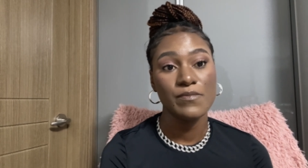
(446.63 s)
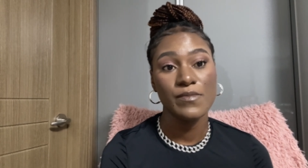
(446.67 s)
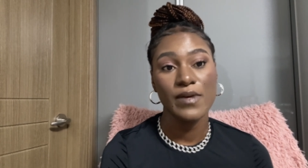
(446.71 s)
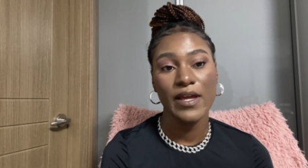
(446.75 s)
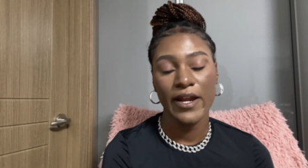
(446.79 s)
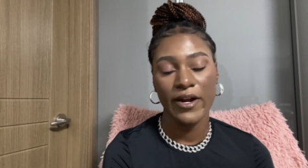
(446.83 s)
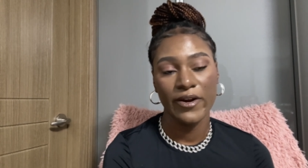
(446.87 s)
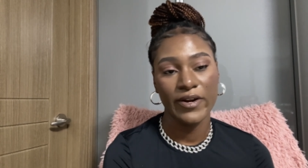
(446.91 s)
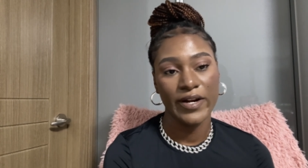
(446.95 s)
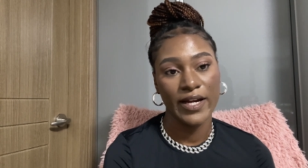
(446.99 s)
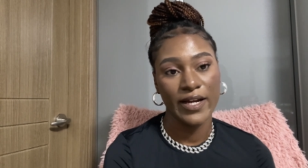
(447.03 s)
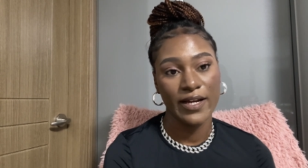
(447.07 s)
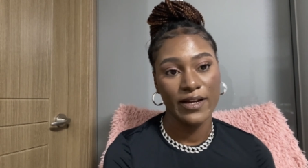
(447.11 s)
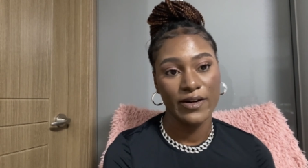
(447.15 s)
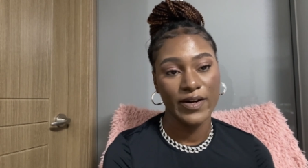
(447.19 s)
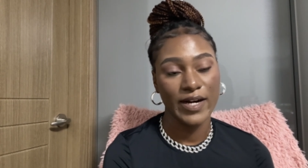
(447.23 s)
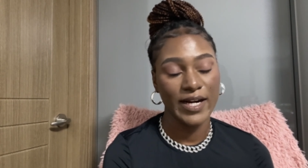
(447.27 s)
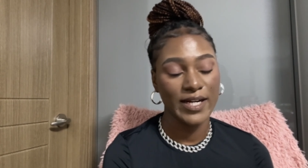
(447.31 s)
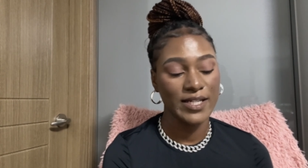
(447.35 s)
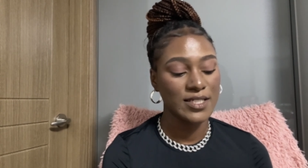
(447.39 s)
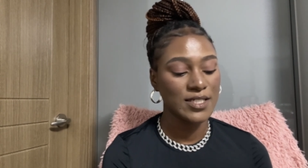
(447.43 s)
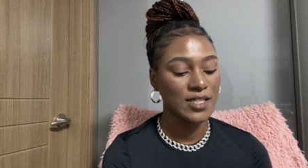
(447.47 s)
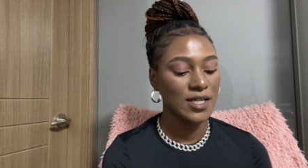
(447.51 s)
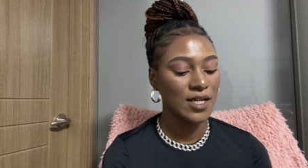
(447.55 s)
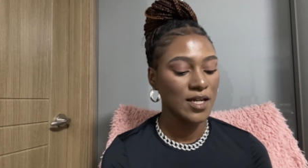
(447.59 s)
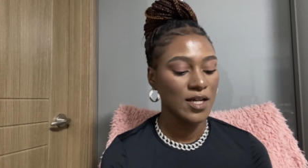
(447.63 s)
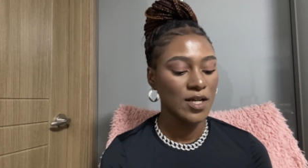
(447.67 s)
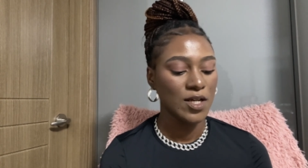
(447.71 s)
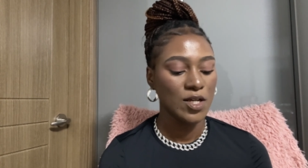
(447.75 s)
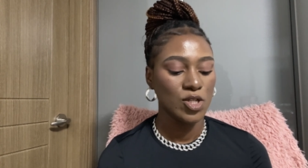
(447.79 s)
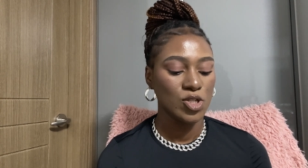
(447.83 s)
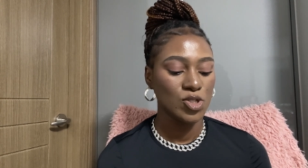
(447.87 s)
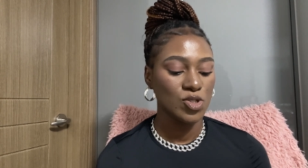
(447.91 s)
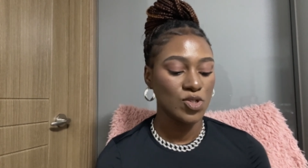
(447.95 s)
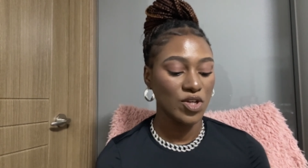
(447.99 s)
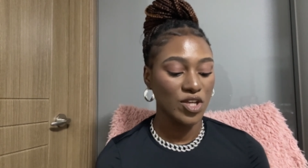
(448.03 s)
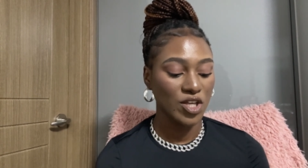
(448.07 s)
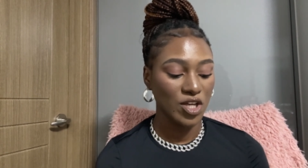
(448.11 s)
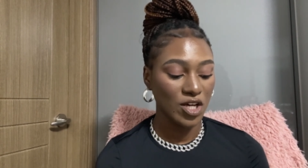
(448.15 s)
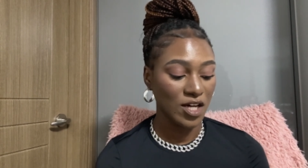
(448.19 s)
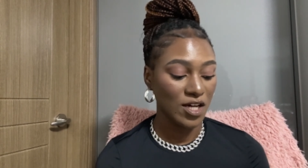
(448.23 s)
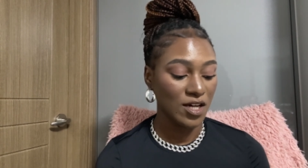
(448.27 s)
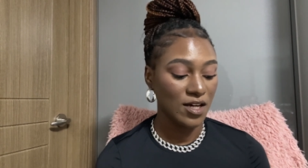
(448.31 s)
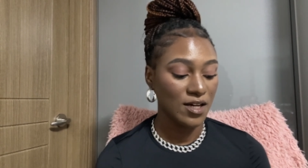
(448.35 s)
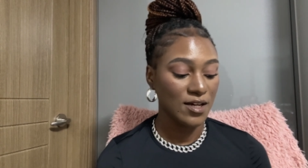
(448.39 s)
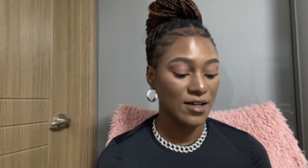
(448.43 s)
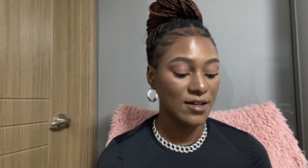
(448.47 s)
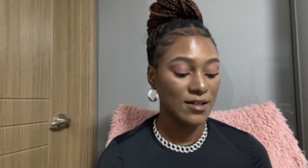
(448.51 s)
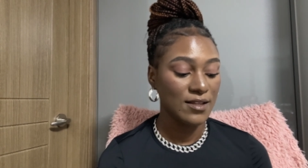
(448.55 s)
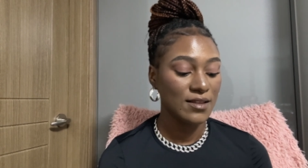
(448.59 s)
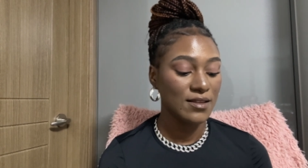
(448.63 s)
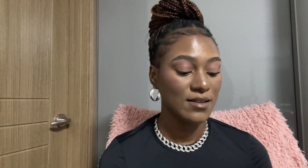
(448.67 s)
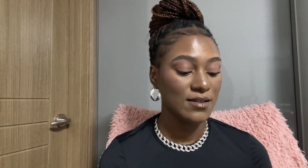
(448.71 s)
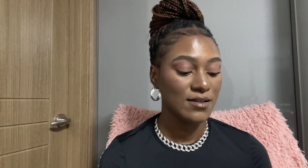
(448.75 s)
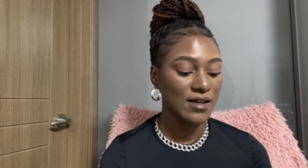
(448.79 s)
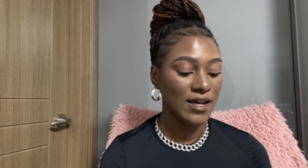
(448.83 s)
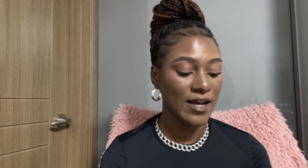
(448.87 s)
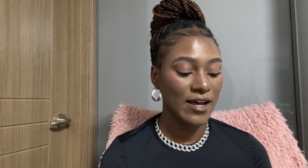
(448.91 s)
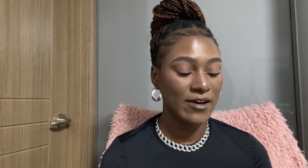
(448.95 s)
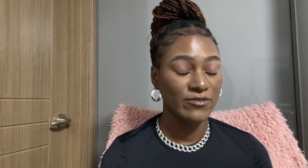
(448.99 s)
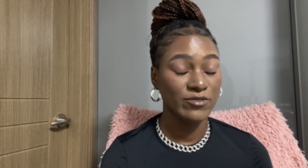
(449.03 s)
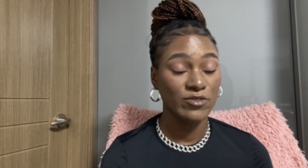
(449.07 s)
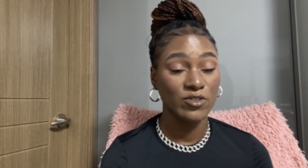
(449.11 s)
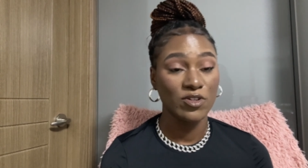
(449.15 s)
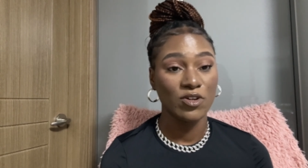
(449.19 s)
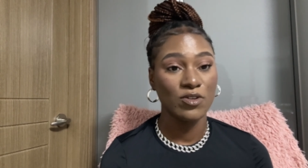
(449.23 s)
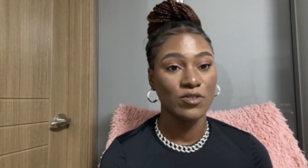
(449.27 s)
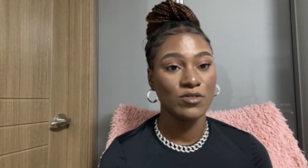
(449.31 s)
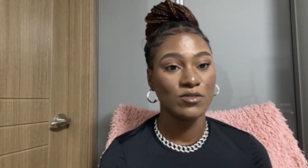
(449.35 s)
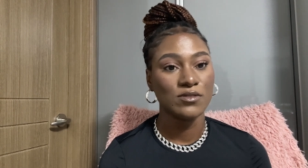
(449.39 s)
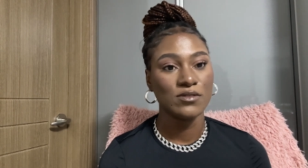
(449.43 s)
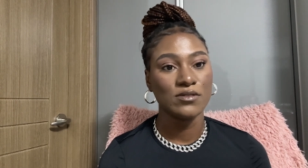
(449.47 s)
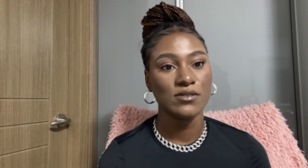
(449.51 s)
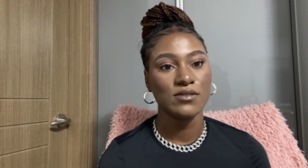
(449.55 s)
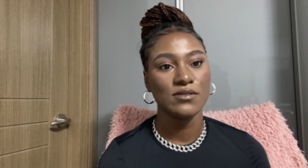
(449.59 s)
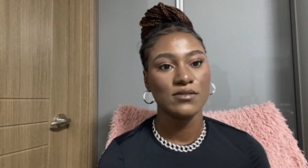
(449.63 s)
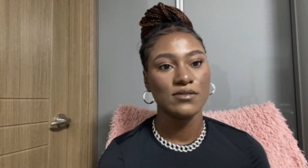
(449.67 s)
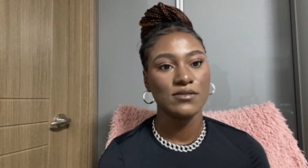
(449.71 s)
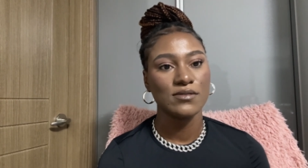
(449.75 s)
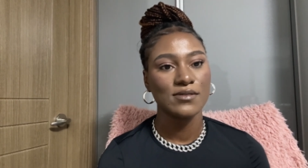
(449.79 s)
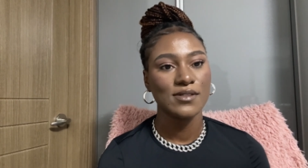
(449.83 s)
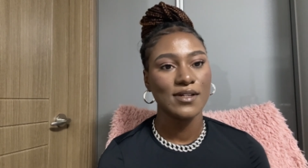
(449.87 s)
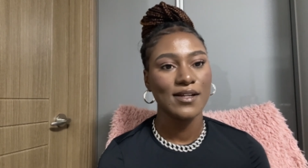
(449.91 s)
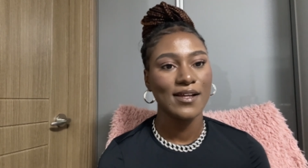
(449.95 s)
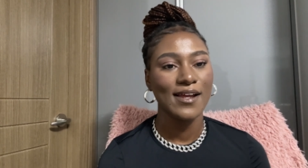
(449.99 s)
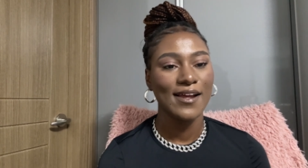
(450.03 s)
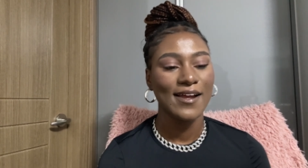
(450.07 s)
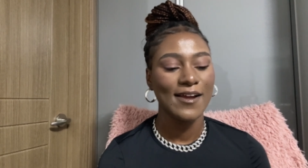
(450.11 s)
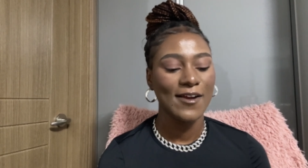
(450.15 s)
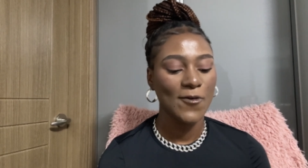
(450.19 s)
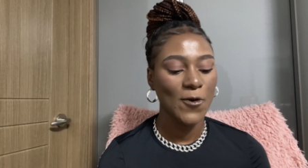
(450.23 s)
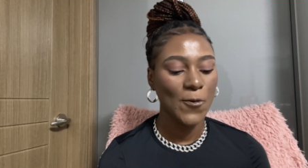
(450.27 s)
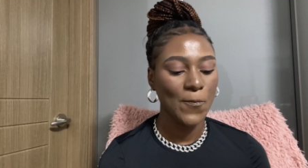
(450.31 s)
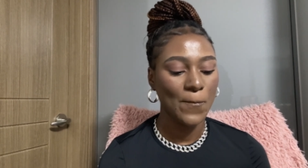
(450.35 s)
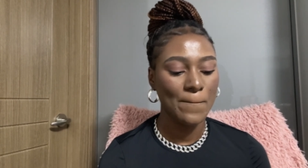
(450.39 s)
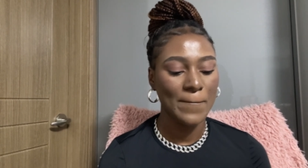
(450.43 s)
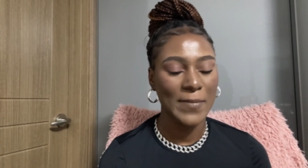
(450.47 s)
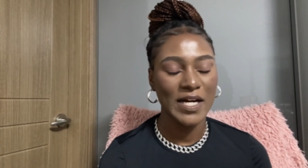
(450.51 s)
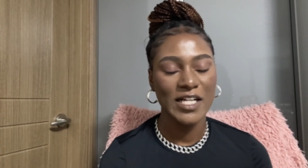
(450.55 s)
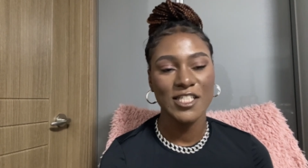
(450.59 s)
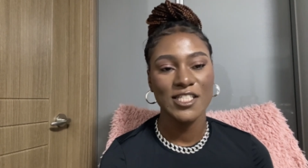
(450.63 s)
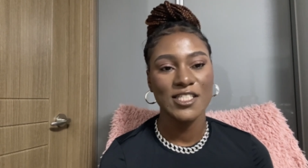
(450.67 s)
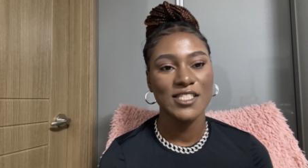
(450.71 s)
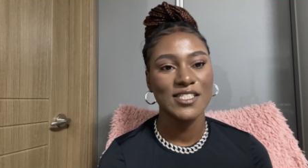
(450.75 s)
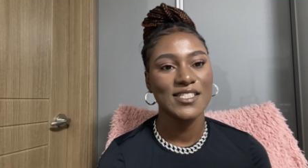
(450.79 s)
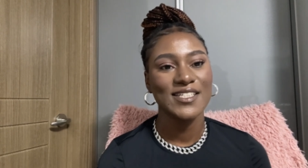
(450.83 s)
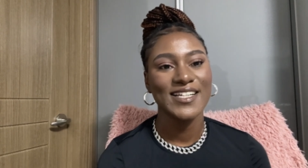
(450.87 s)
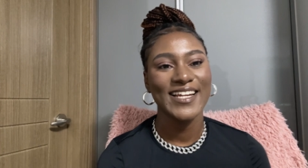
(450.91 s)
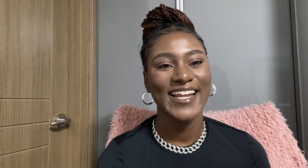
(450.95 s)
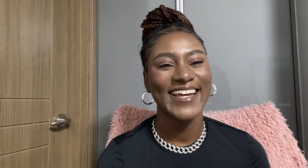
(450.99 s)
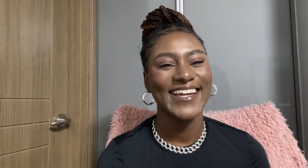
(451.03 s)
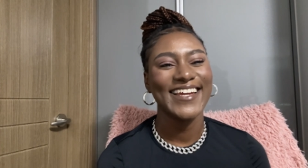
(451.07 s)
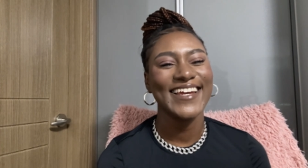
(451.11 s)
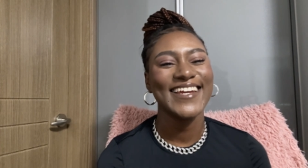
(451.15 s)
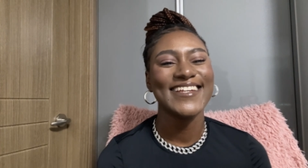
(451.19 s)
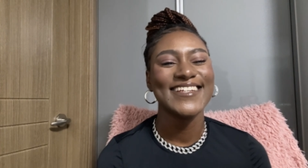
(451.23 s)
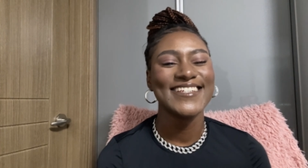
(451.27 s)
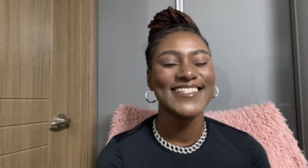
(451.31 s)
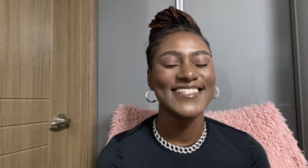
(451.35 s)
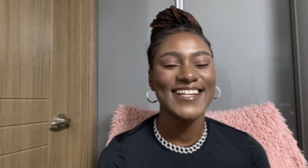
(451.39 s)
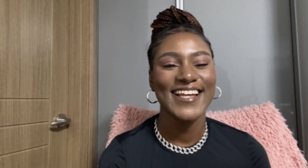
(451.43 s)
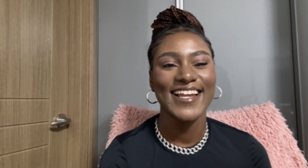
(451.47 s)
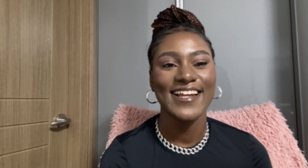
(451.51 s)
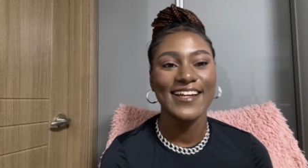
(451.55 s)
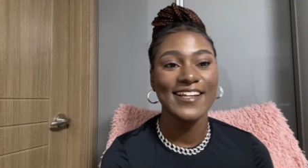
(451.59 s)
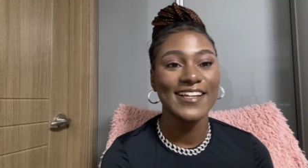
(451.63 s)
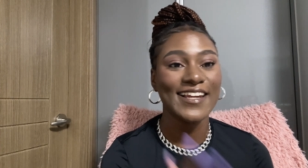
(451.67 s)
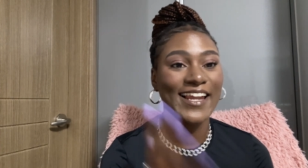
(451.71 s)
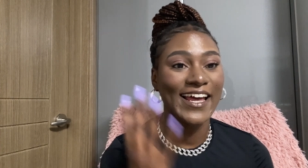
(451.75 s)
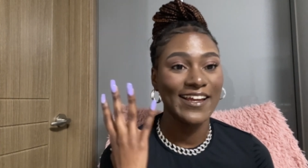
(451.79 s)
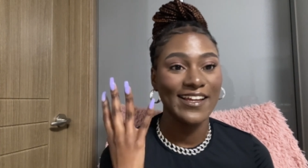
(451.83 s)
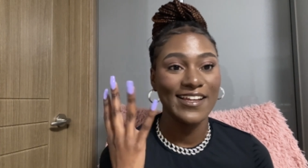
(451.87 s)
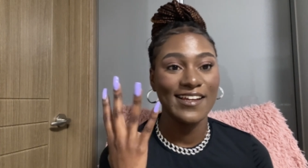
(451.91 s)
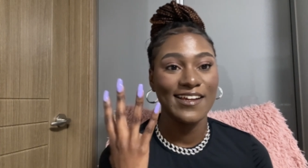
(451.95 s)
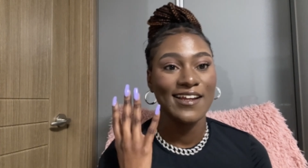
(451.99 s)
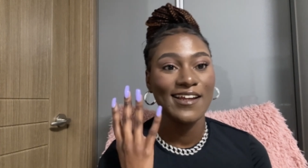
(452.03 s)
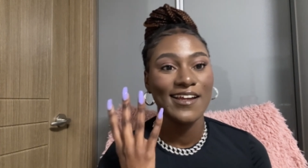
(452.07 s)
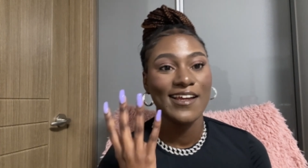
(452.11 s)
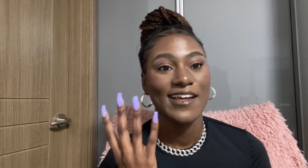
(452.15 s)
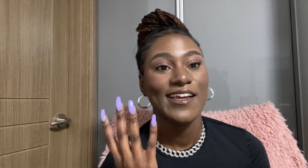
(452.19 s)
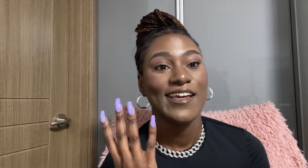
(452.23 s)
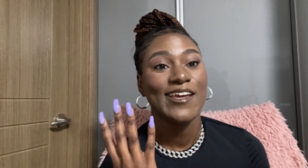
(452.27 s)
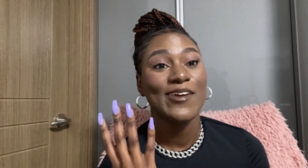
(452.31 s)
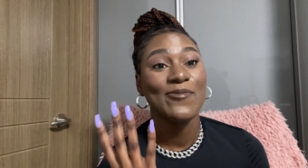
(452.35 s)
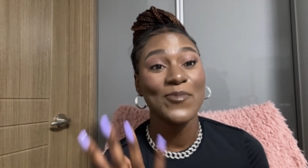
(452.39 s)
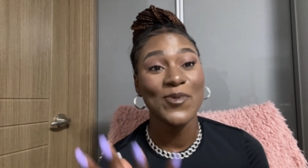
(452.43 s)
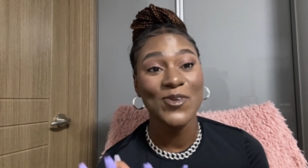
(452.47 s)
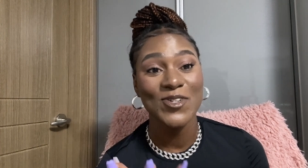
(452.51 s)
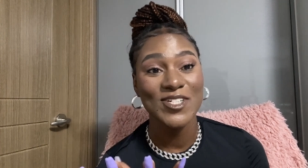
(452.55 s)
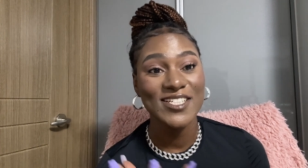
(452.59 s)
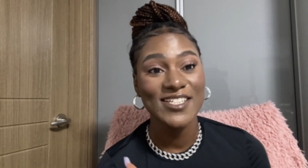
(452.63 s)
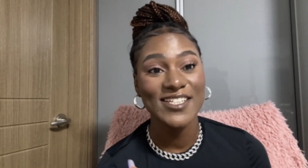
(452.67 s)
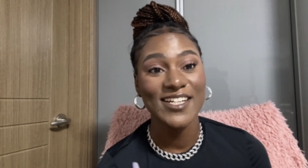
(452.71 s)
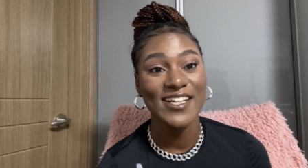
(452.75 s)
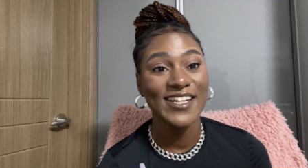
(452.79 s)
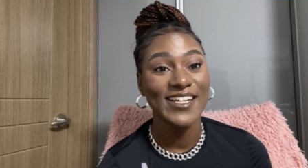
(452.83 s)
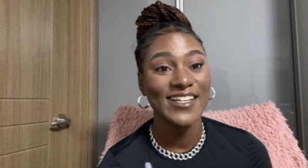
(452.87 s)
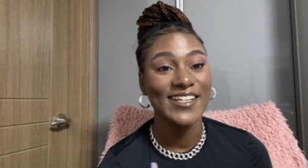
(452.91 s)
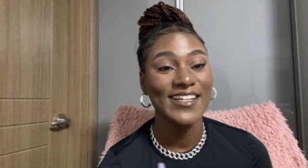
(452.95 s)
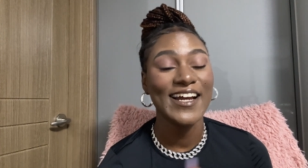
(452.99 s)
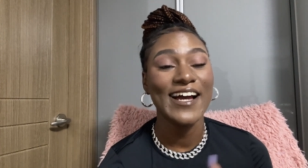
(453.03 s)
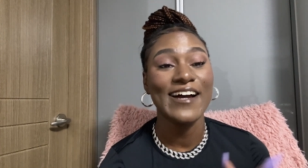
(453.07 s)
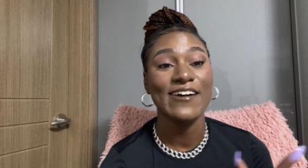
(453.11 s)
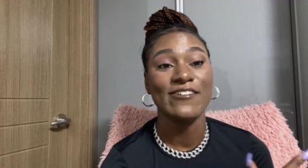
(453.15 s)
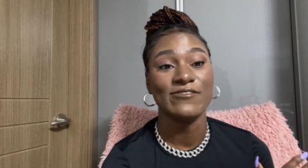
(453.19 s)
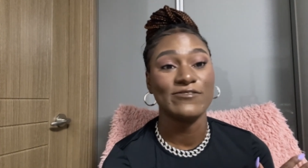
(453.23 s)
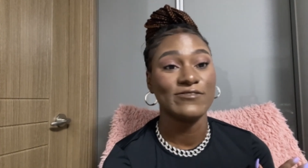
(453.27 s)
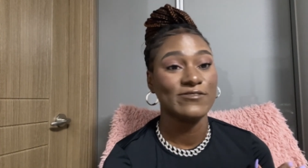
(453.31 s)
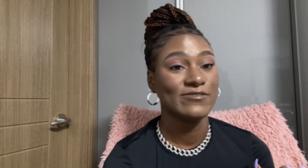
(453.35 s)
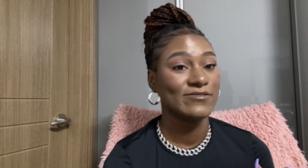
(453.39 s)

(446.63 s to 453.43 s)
area, right? So yeah, I've grown much, like emotionally. I'm